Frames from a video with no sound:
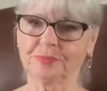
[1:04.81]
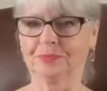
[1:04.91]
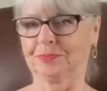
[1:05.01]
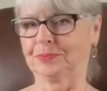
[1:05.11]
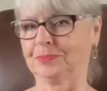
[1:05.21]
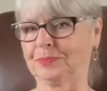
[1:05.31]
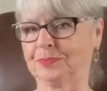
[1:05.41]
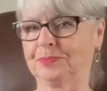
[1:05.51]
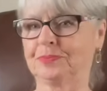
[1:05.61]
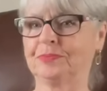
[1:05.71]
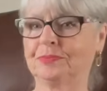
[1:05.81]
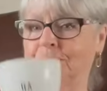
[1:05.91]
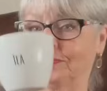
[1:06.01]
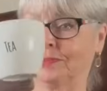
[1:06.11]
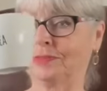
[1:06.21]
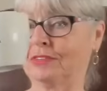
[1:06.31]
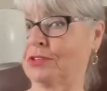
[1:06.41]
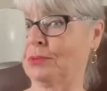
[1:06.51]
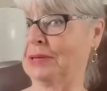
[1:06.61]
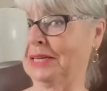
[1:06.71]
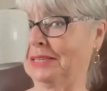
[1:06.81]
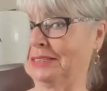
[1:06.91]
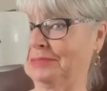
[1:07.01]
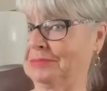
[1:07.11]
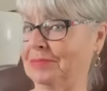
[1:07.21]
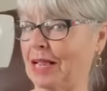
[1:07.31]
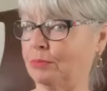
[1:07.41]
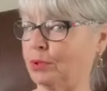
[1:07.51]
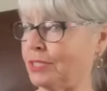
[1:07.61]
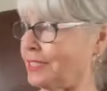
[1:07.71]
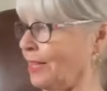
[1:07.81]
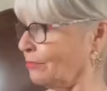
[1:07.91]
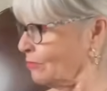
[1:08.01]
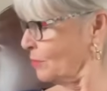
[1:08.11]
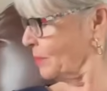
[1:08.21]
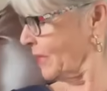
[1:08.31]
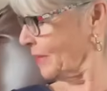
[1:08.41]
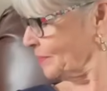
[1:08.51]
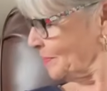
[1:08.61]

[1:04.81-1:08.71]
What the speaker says: I've got mine. I'll put it down for a minute.